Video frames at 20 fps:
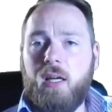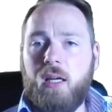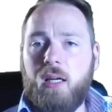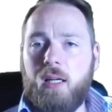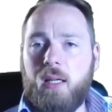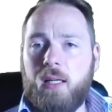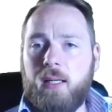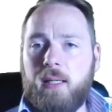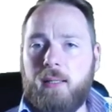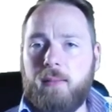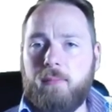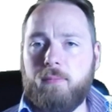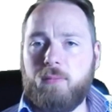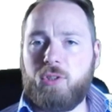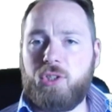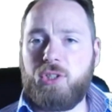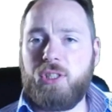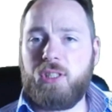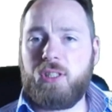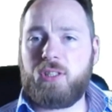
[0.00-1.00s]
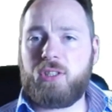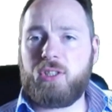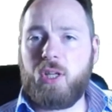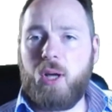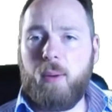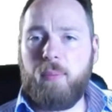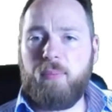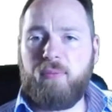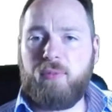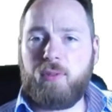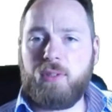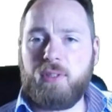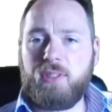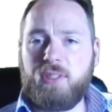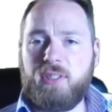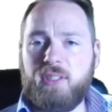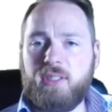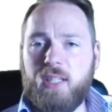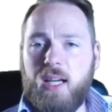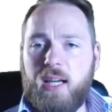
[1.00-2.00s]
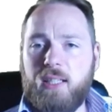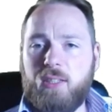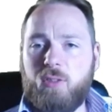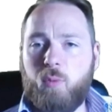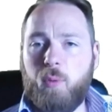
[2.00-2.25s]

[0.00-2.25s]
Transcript: Um, shields up for this side,